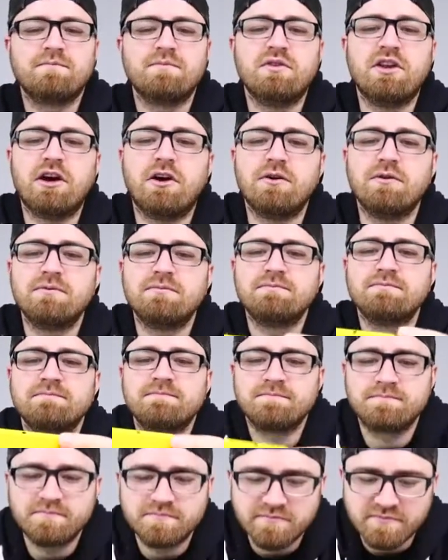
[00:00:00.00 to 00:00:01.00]
No,
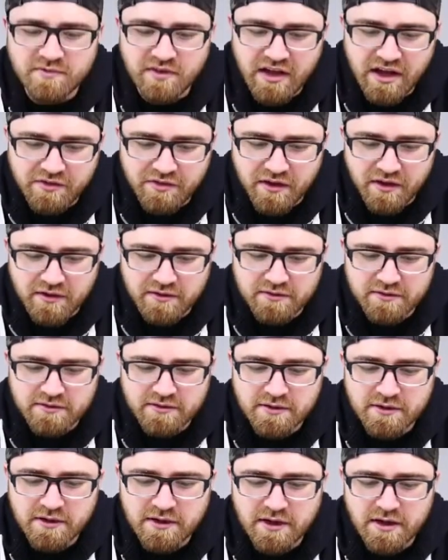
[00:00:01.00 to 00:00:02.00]
nothing.
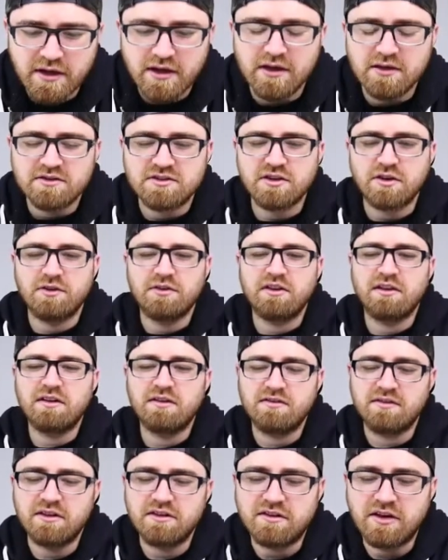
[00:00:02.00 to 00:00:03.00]
So
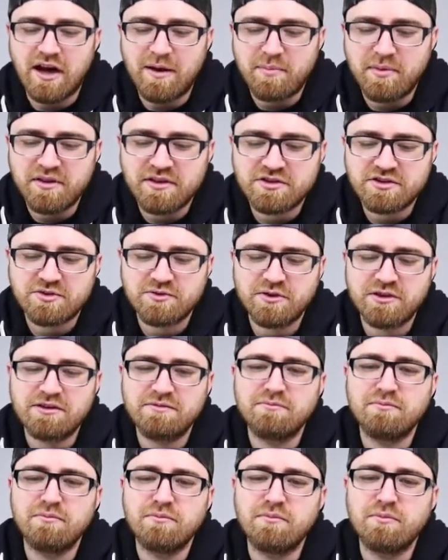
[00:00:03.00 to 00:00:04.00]
the top of the screen